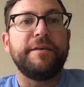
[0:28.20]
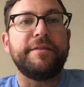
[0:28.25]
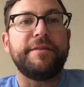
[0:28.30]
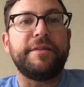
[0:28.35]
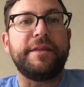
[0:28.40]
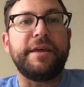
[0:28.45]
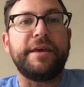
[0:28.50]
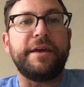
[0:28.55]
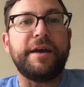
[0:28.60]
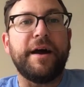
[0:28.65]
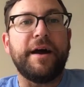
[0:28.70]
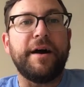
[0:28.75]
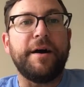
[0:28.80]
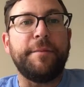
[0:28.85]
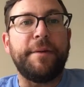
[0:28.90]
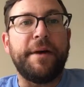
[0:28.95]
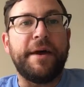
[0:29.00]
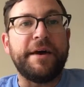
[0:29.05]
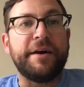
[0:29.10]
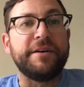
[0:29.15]
The
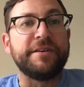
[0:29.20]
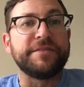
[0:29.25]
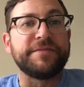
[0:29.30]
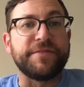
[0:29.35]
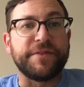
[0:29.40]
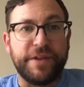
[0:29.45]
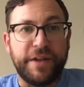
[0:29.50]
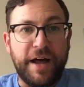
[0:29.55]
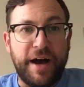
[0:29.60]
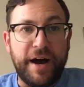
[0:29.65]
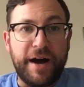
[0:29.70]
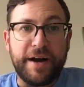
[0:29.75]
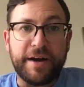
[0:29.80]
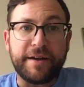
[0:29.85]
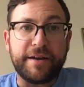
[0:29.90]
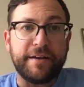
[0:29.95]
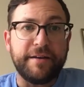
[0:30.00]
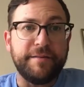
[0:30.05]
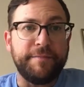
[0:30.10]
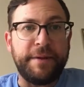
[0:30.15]
L is for
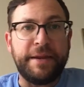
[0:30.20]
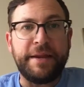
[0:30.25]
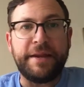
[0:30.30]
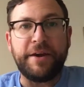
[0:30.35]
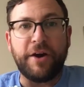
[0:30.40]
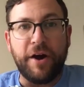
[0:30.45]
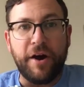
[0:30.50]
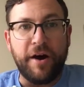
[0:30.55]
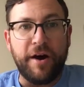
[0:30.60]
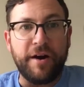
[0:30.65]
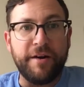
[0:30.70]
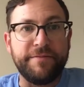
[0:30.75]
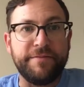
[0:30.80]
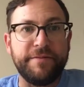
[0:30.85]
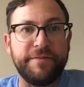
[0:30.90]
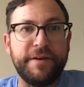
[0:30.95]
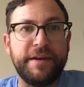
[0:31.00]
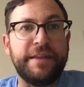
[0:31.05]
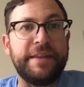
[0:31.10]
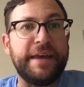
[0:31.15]
lock, meaning off,
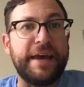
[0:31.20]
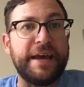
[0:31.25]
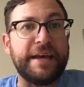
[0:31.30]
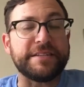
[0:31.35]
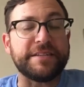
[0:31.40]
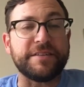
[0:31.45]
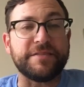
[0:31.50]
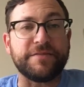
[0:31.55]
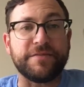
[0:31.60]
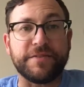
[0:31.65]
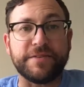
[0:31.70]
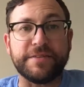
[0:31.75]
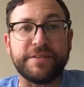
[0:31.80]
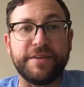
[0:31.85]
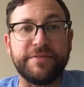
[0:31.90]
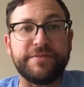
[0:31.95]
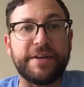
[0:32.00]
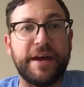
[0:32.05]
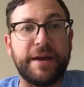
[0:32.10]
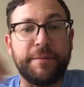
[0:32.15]
and the S is for
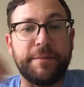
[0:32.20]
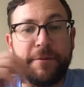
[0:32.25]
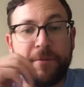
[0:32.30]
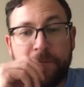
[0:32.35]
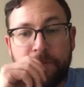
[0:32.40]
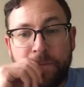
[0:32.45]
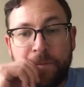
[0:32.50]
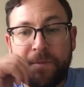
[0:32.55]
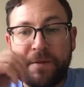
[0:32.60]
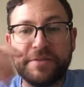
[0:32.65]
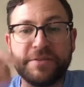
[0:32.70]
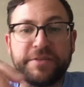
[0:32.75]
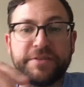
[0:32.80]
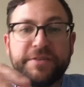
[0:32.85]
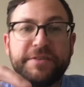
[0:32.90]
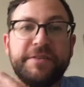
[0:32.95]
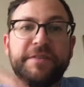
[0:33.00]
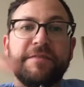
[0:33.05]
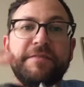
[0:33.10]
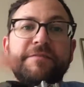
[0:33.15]
self-timer. So
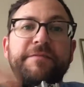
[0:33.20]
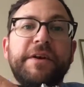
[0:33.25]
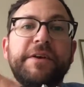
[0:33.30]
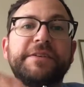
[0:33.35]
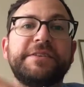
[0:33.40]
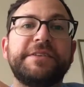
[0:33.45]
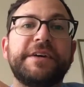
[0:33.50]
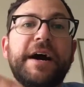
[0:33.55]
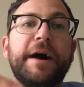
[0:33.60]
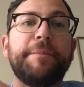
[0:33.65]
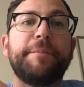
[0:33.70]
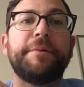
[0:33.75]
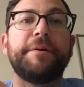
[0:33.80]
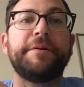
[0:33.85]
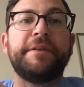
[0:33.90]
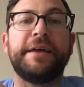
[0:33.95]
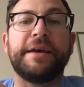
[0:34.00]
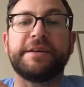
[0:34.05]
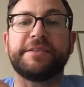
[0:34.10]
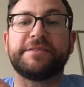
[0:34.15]
it's in the very top
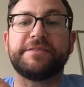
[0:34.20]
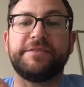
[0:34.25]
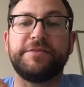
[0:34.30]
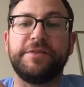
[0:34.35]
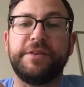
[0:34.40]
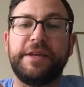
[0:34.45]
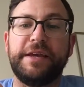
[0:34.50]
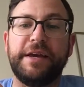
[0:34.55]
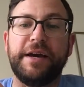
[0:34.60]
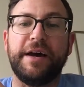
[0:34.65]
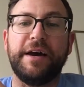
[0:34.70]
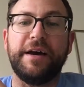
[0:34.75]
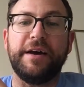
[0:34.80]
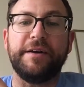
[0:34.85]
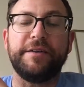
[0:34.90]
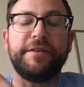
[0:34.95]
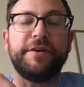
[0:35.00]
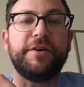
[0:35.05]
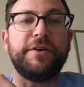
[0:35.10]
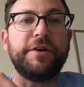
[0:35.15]
next to the
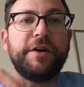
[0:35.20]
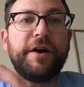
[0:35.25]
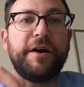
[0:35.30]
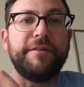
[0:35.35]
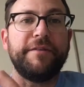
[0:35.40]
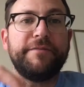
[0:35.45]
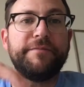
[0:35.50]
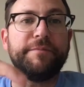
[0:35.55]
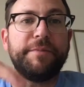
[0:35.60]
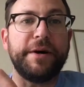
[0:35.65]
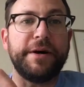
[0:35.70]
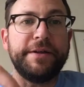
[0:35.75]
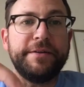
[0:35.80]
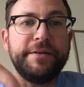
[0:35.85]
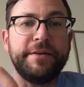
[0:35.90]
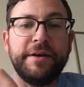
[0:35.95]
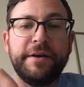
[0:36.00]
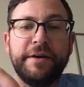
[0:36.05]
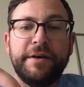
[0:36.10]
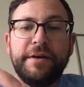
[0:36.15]
on-off
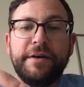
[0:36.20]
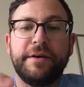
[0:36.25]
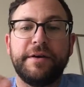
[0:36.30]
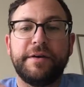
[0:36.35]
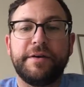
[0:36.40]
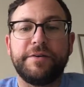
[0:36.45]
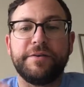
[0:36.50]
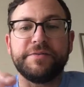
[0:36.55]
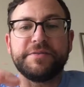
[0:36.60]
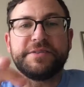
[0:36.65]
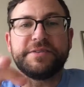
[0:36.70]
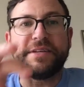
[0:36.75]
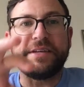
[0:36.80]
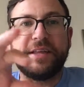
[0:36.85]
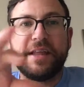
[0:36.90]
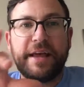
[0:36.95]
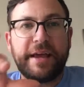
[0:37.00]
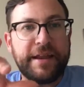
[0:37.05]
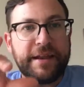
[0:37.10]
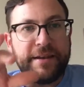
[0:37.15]
button. You'll see
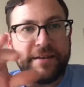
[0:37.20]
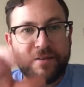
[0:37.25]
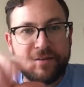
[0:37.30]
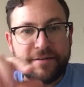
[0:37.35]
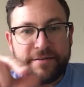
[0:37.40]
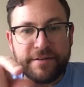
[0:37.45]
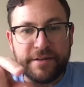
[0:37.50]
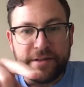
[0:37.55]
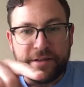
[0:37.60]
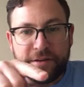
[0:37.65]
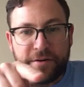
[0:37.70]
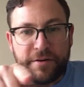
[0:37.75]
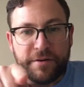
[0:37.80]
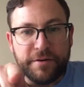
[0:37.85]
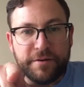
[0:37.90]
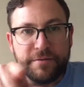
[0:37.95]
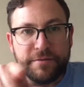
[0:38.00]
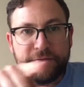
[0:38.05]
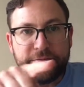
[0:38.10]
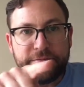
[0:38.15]
like in the
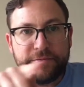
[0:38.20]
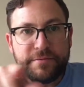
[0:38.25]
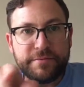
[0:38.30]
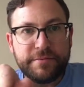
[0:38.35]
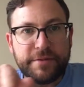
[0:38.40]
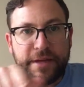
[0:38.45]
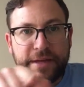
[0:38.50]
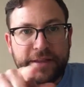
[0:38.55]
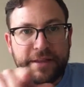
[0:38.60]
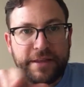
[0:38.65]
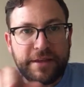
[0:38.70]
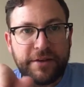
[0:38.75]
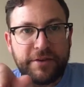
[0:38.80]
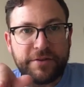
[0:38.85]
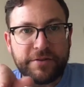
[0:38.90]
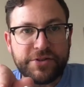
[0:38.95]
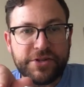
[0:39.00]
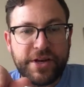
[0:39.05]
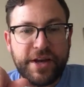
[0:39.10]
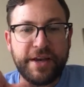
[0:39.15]
little thing that you
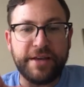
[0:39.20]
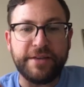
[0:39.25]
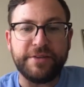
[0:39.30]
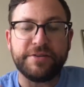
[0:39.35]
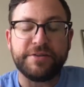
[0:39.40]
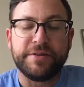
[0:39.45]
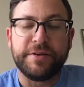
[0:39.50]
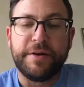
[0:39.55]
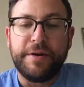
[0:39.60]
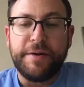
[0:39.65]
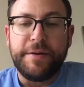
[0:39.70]
can change.